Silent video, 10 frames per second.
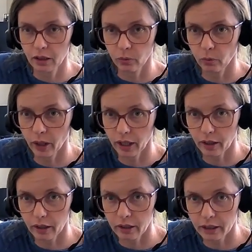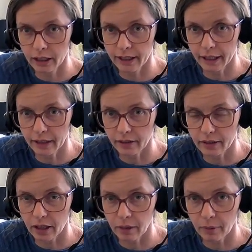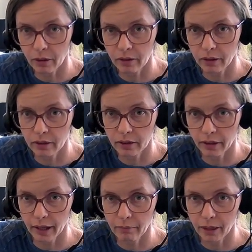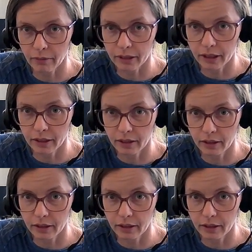with details up on that mountain.